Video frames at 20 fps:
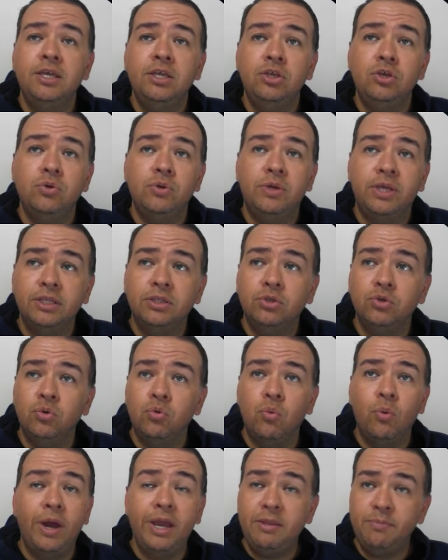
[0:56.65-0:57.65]
You can do
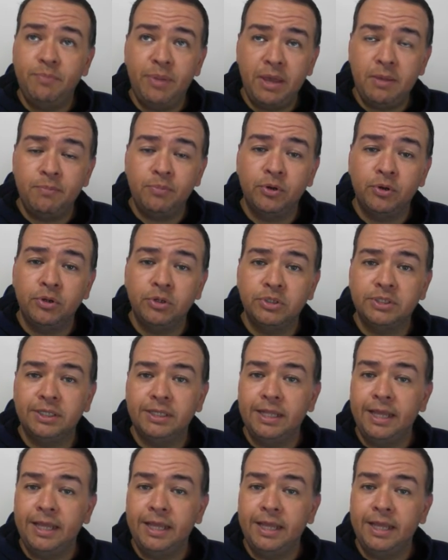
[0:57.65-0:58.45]
white papers,